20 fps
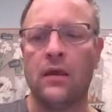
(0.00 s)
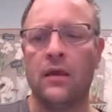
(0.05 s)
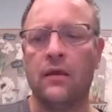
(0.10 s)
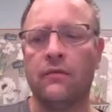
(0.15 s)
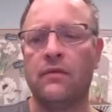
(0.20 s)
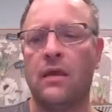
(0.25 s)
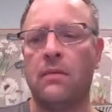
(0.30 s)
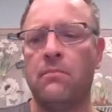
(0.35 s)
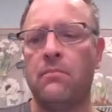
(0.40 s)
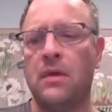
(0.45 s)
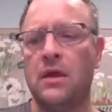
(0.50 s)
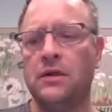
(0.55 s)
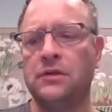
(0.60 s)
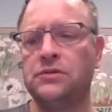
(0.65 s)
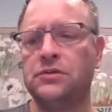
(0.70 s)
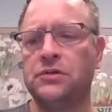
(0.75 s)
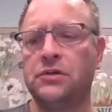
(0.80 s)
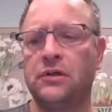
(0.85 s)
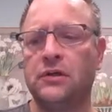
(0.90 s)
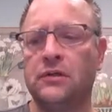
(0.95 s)
They
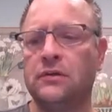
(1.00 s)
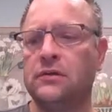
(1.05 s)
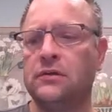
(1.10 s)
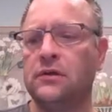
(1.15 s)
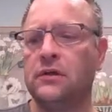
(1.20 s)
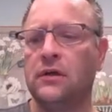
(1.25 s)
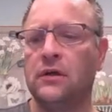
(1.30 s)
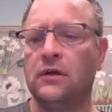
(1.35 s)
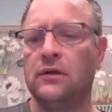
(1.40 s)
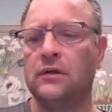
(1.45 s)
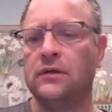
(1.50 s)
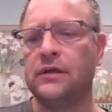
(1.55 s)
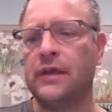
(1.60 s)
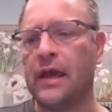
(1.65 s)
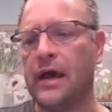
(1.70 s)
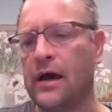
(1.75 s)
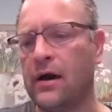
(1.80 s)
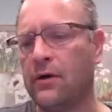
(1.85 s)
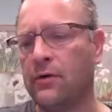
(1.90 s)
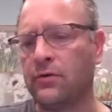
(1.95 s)
mention
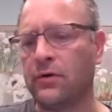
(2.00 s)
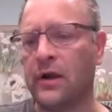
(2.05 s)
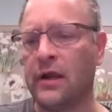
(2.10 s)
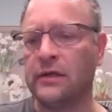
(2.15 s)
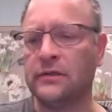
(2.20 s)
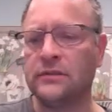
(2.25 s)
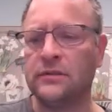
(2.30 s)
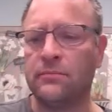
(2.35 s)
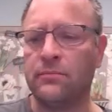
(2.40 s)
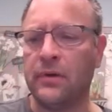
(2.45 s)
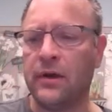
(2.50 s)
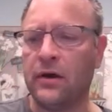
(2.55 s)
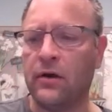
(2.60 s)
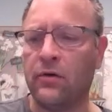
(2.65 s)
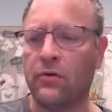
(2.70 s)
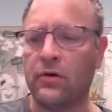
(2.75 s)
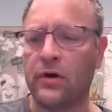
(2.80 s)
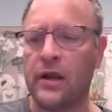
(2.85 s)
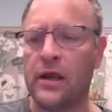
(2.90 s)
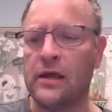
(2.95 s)
Cal Grants and Pell
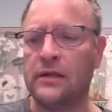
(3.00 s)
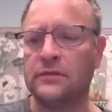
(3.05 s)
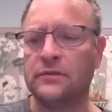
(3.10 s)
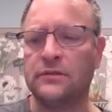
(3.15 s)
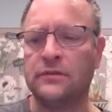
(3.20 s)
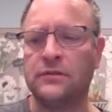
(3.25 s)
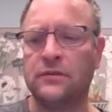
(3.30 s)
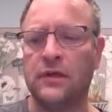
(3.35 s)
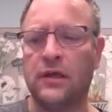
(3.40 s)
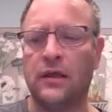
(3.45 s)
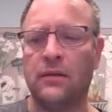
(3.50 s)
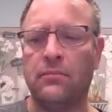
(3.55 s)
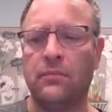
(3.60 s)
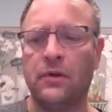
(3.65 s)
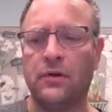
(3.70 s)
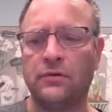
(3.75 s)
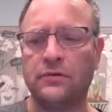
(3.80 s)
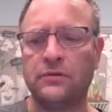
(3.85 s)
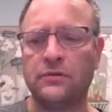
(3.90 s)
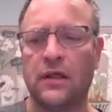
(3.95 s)
Grants and
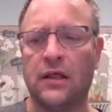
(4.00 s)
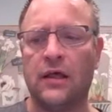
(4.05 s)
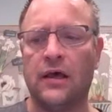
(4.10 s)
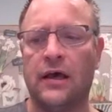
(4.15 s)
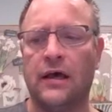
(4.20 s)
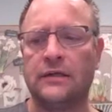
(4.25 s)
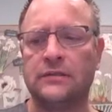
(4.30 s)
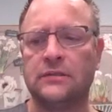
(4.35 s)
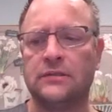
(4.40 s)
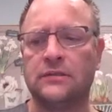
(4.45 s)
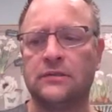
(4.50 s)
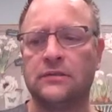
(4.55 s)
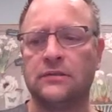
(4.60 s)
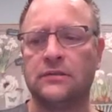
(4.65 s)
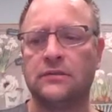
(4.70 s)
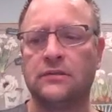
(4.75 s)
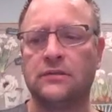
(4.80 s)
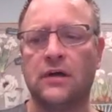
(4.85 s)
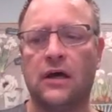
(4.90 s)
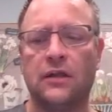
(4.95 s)
middle class
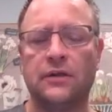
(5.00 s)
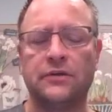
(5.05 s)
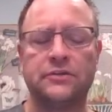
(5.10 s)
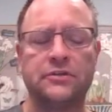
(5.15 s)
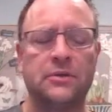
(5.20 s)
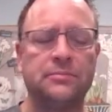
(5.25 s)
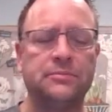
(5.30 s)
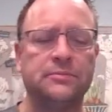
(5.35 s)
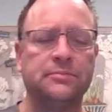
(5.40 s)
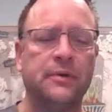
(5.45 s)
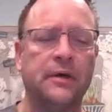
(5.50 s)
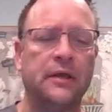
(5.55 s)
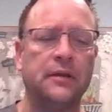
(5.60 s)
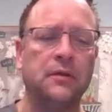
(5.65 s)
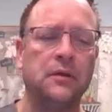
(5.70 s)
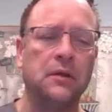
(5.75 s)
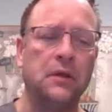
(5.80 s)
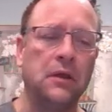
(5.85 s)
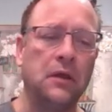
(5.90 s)
scholarships, but